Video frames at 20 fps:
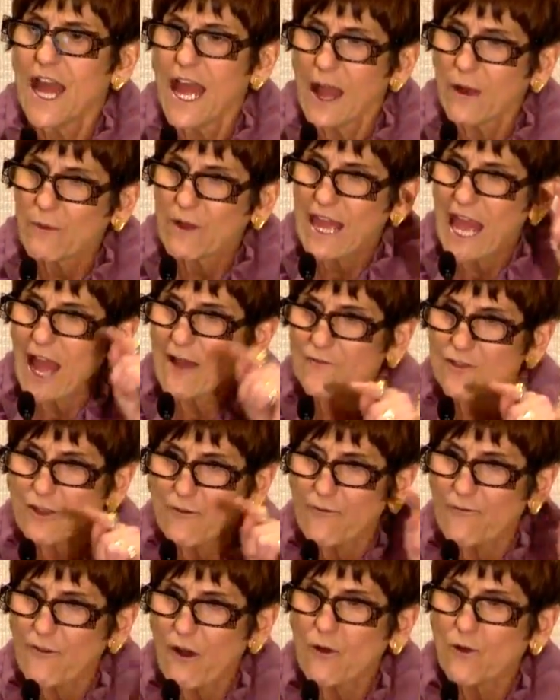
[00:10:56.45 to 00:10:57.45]
And we have
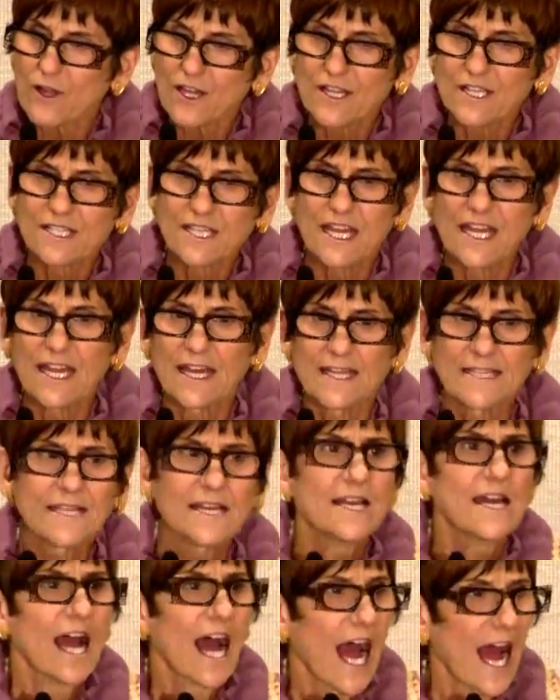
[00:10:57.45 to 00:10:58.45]
to focus
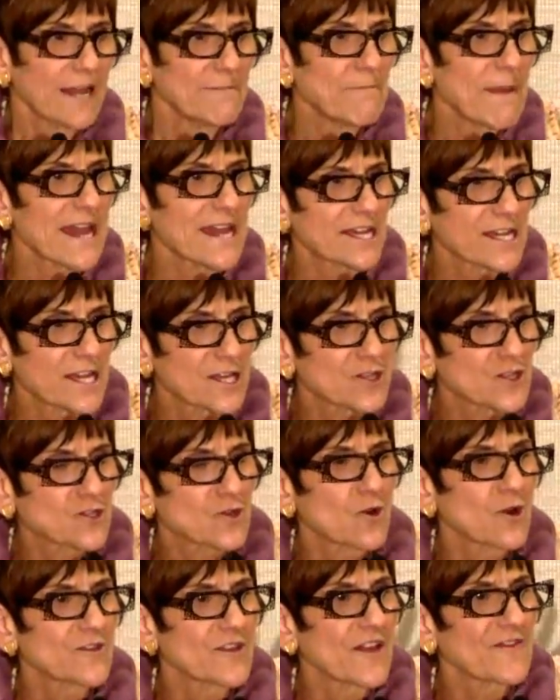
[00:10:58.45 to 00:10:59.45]
in on making
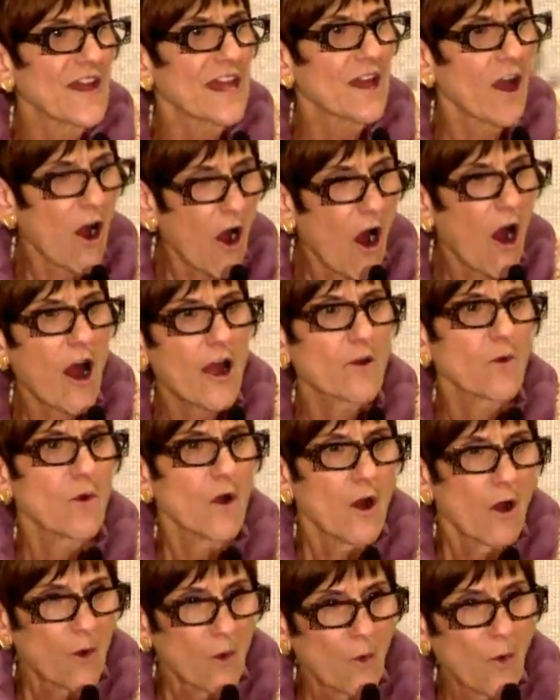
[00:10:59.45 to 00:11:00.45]
sure that they are
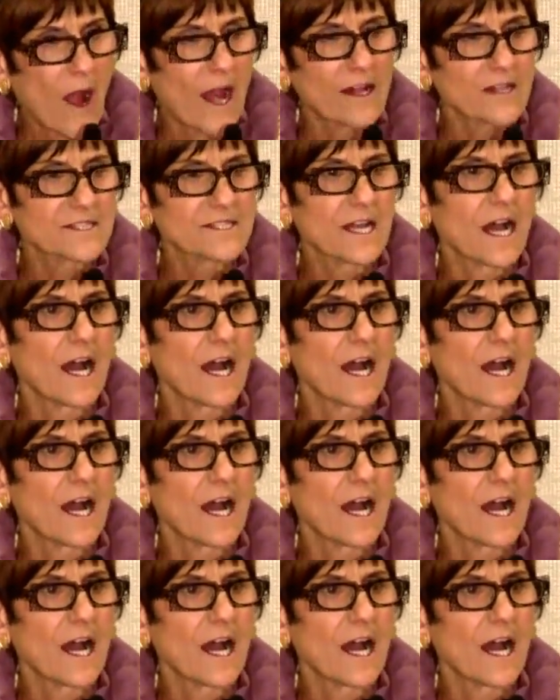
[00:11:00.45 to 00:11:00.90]
well